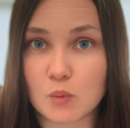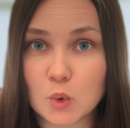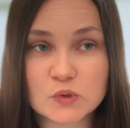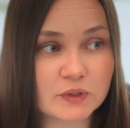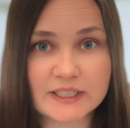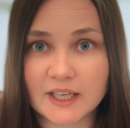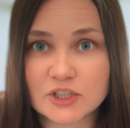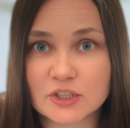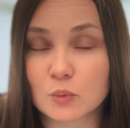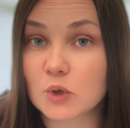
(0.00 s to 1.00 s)
was
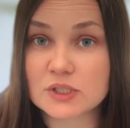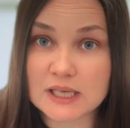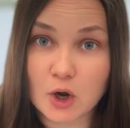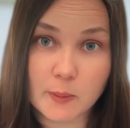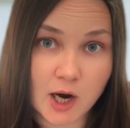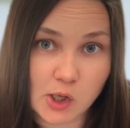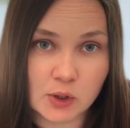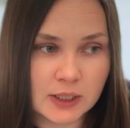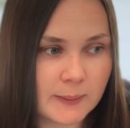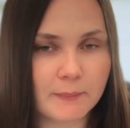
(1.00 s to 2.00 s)
retention, was DAO,
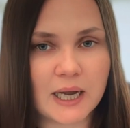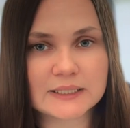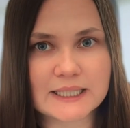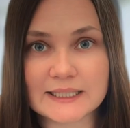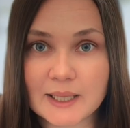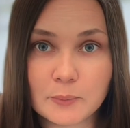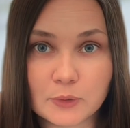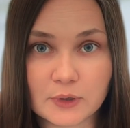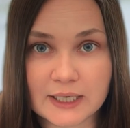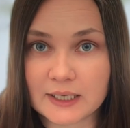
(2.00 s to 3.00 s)
but a
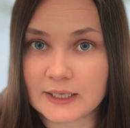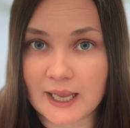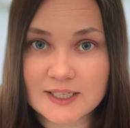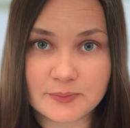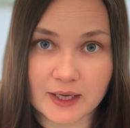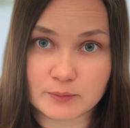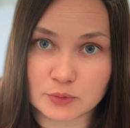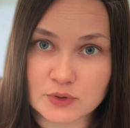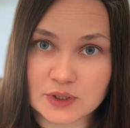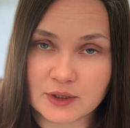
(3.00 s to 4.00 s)
temporary cashback
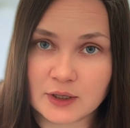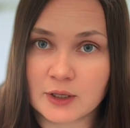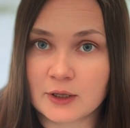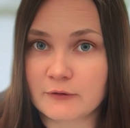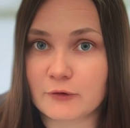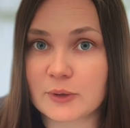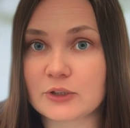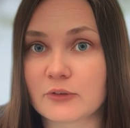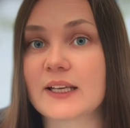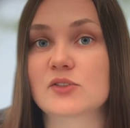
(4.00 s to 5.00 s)
boost for a bit
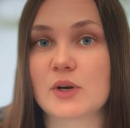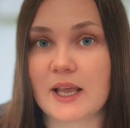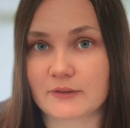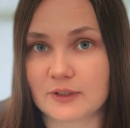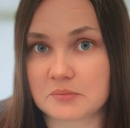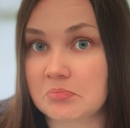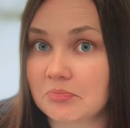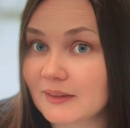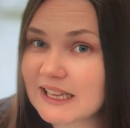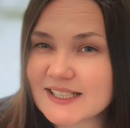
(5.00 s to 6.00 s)
of extra effort.
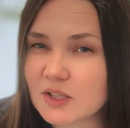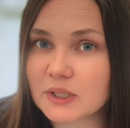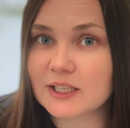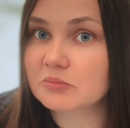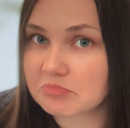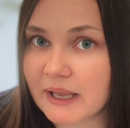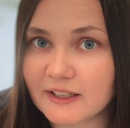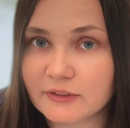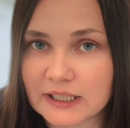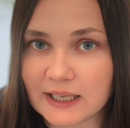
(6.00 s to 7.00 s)
That's a real
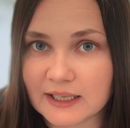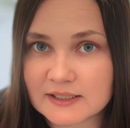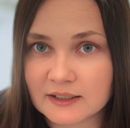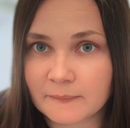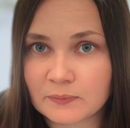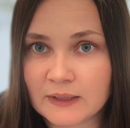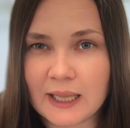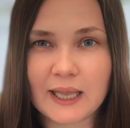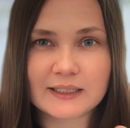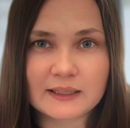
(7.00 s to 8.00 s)
benefit, I guess.
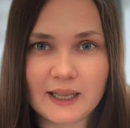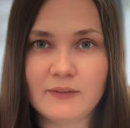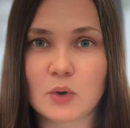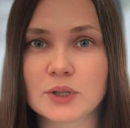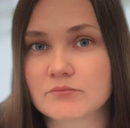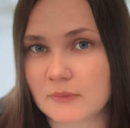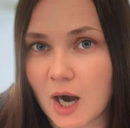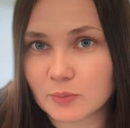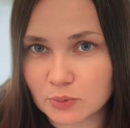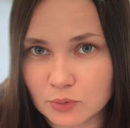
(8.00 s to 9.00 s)
And a lever on
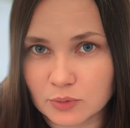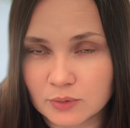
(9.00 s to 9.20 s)
ARPU.